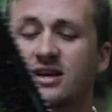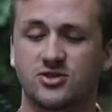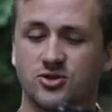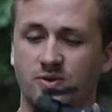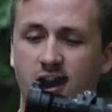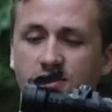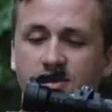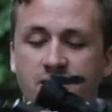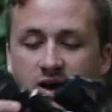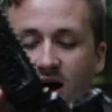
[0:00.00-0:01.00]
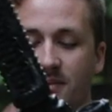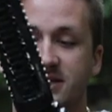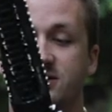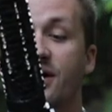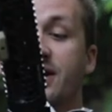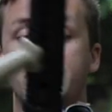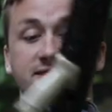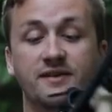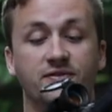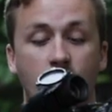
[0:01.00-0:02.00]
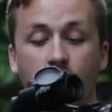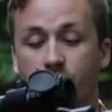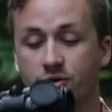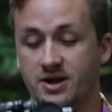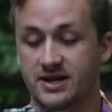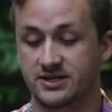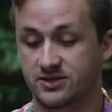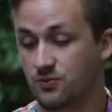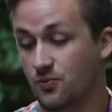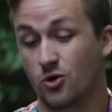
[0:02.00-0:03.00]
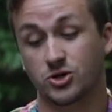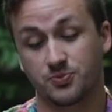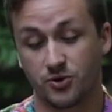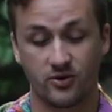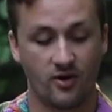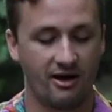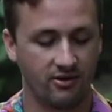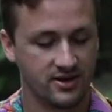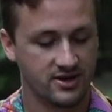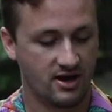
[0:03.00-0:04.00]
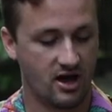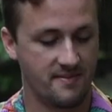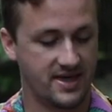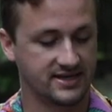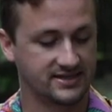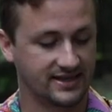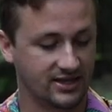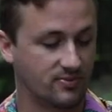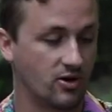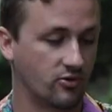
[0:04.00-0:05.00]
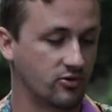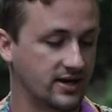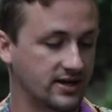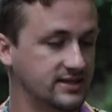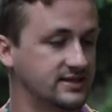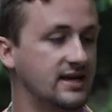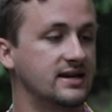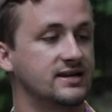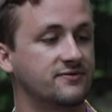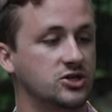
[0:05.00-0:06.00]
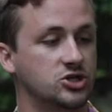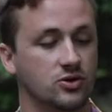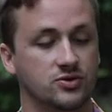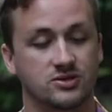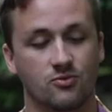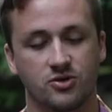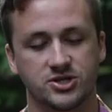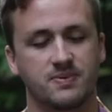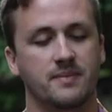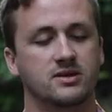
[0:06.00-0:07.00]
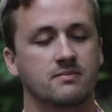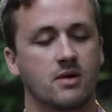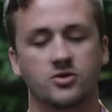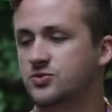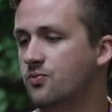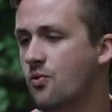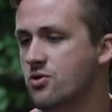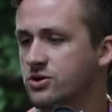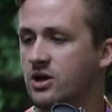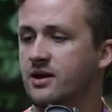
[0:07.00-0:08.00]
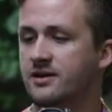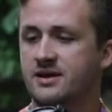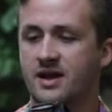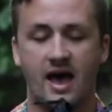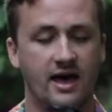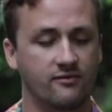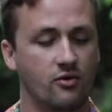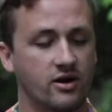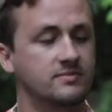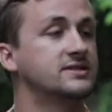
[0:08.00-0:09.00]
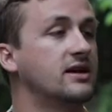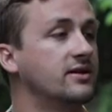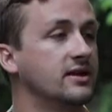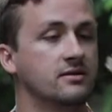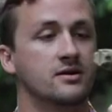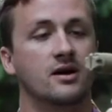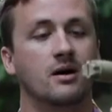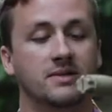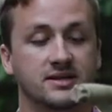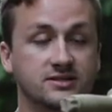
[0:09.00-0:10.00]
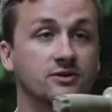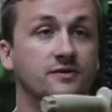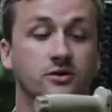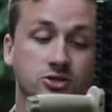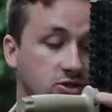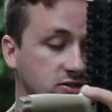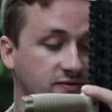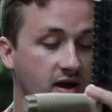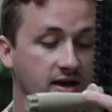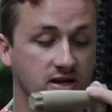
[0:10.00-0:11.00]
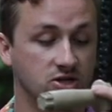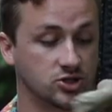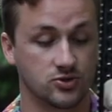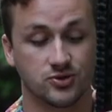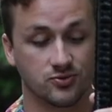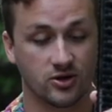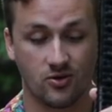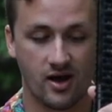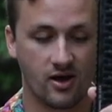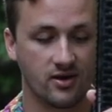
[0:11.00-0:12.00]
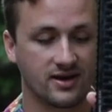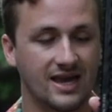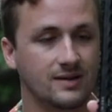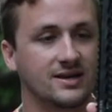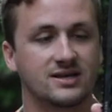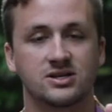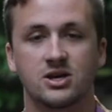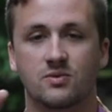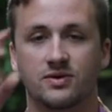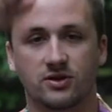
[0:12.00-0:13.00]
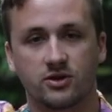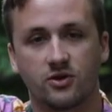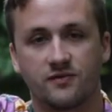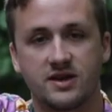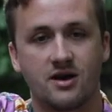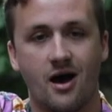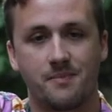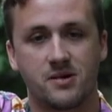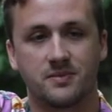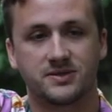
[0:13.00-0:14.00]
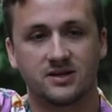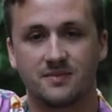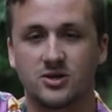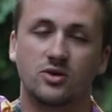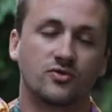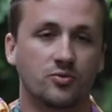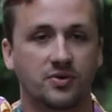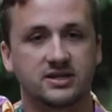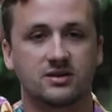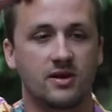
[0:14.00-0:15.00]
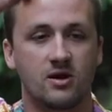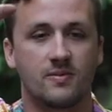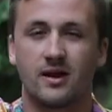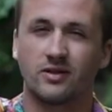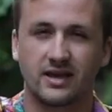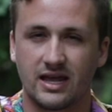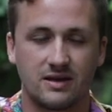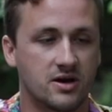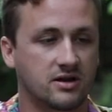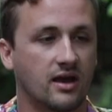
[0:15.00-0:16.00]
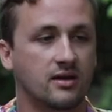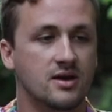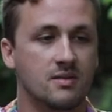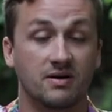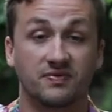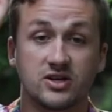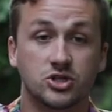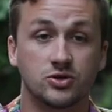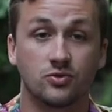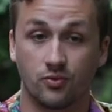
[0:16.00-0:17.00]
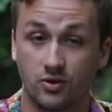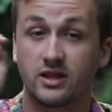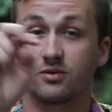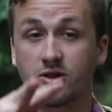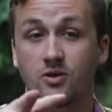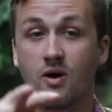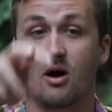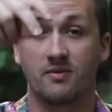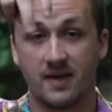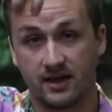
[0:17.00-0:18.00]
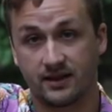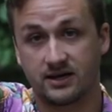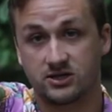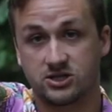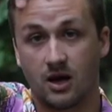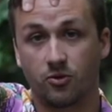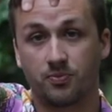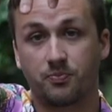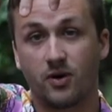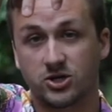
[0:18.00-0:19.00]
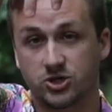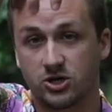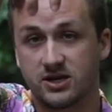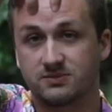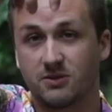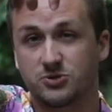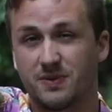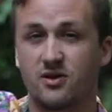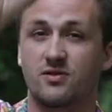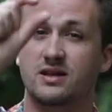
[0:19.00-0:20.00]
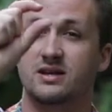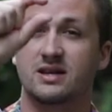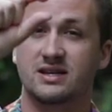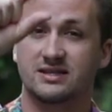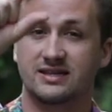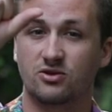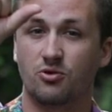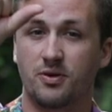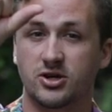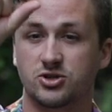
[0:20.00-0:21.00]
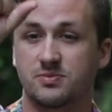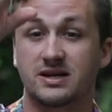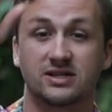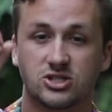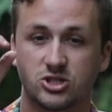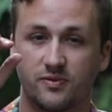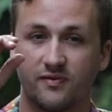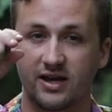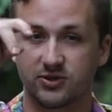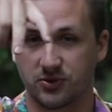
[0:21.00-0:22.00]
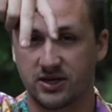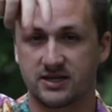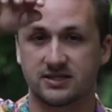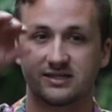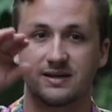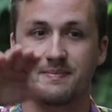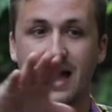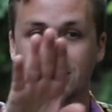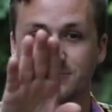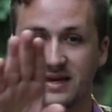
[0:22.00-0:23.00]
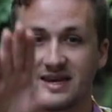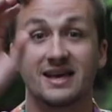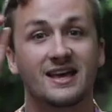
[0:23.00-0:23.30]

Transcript: and SR12. This gun is definitely older. It works pretty well. It is a little bit older, like I said, and definitely shows some more. This is probably the most worn gun out of what I'm selling. but it still functions fine and shoots really well. Kitty bays with their little V hop-ups, I mean, you have to replace them here and there like any bucking, but they shoot really, really well, and that like double pressure is much better than single pressure because it just provides really consistent backspin